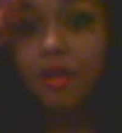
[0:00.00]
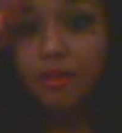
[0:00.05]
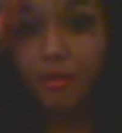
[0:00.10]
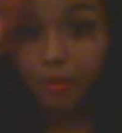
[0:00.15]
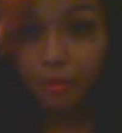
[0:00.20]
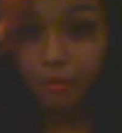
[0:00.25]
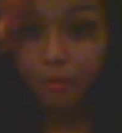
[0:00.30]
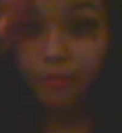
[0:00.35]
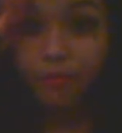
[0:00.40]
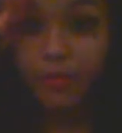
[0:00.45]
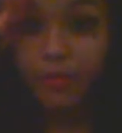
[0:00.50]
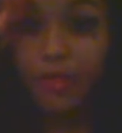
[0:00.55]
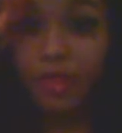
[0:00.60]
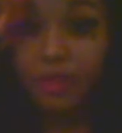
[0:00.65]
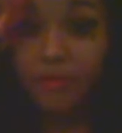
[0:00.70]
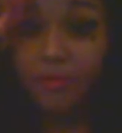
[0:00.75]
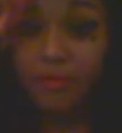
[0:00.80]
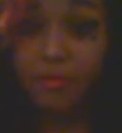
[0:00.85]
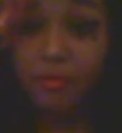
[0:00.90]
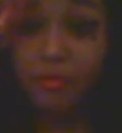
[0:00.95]
So
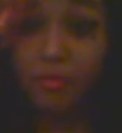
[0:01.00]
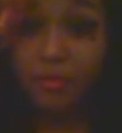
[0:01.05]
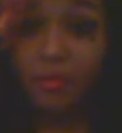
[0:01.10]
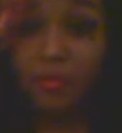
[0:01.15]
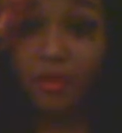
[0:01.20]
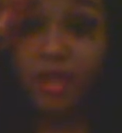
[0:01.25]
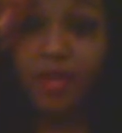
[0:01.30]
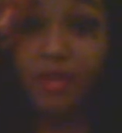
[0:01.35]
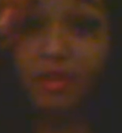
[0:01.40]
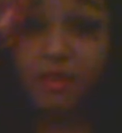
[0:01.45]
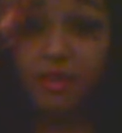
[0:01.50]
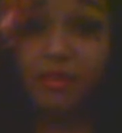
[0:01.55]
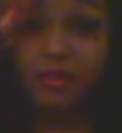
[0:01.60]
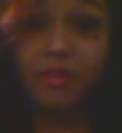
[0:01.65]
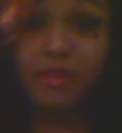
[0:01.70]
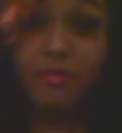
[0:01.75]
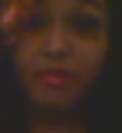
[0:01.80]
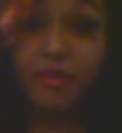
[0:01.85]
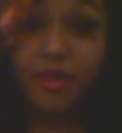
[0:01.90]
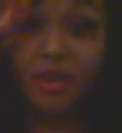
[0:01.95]
if you liked,
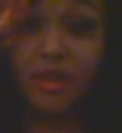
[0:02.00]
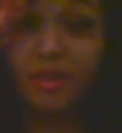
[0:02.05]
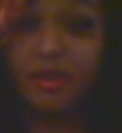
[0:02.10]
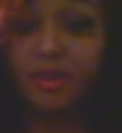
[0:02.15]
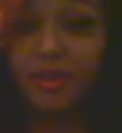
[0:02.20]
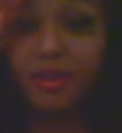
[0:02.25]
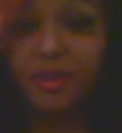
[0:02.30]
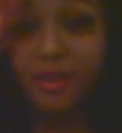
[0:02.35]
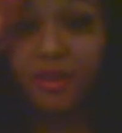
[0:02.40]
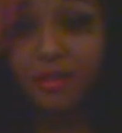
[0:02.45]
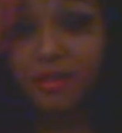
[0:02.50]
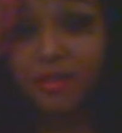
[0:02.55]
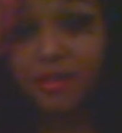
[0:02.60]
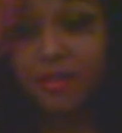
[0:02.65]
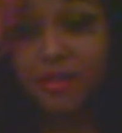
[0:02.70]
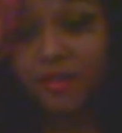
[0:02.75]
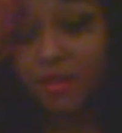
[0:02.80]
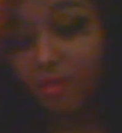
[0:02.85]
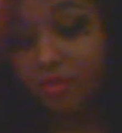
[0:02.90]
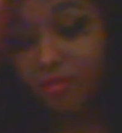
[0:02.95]
or if I did
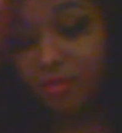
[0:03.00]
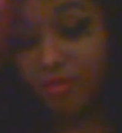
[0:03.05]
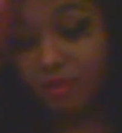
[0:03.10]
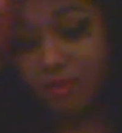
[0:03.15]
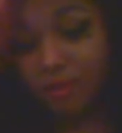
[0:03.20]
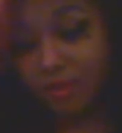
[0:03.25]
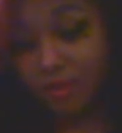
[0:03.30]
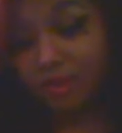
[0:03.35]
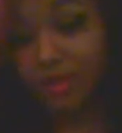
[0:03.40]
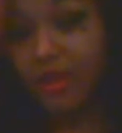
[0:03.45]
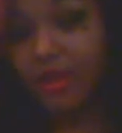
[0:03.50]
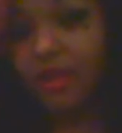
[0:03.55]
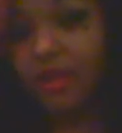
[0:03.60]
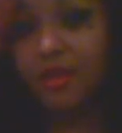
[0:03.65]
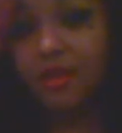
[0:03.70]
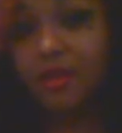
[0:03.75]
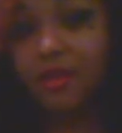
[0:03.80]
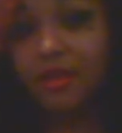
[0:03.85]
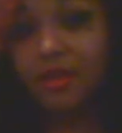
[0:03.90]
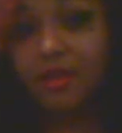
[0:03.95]
anything, you should
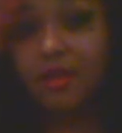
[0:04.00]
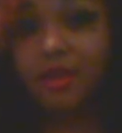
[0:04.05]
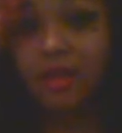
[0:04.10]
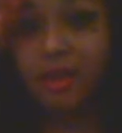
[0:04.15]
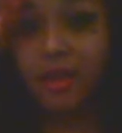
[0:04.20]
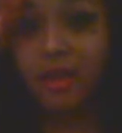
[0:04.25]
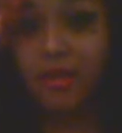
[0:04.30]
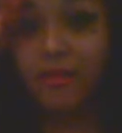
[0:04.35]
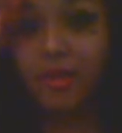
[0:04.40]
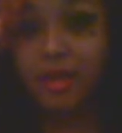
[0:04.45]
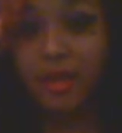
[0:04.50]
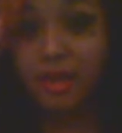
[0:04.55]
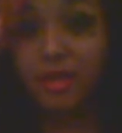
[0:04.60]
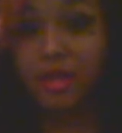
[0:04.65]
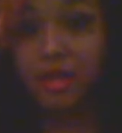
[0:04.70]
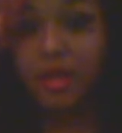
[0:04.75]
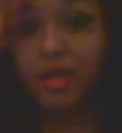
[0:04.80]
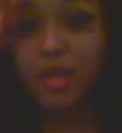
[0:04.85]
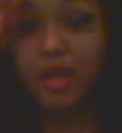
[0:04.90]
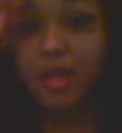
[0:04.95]
like,
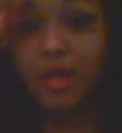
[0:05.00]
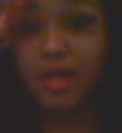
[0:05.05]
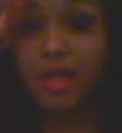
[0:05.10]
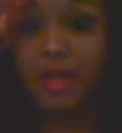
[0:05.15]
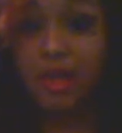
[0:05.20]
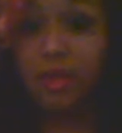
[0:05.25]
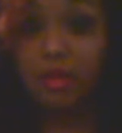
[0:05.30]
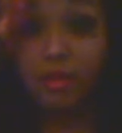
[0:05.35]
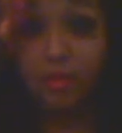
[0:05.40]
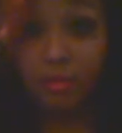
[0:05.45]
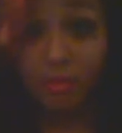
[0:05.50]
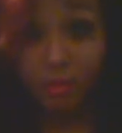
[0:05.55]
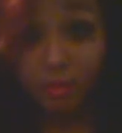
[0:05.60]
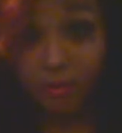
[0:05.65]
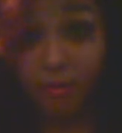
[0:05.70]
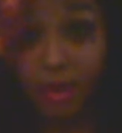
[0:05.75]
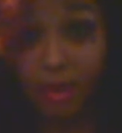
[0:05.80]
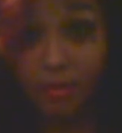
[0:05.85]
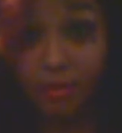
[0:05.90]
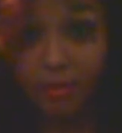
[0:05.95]
comment, and
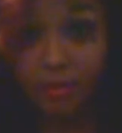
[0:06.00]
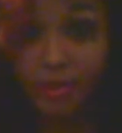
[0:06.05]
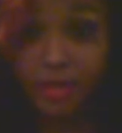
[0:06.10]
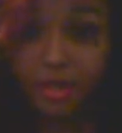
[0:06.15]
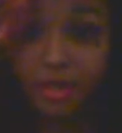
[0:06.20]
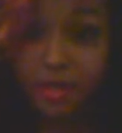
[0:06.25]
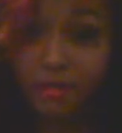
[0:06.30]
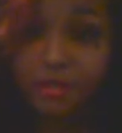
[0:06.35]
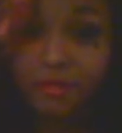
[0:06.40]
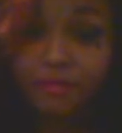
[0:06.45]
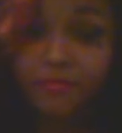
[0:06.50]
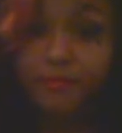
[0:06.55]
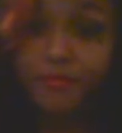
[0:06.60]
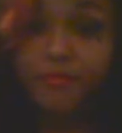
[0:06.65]
subscribe to my channel,